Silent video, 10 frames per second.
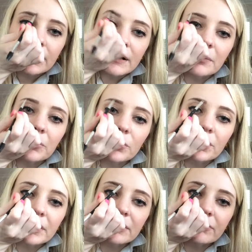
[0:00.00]
a
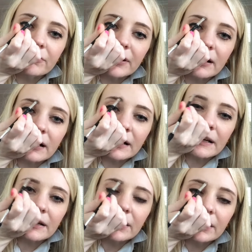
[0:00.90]
more
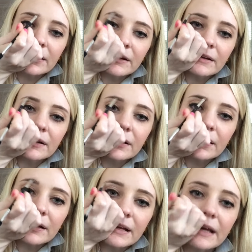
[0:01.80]
defined
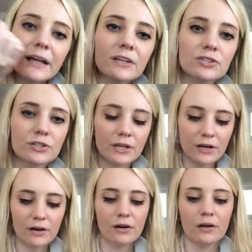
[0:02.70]
edge
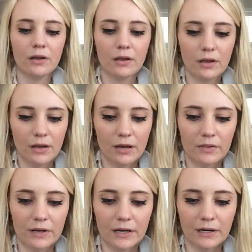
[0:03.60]
there. And
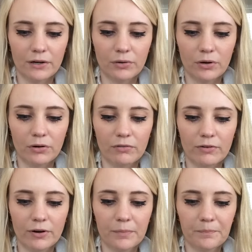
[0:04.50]
then I go
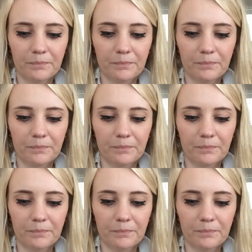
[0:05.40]
over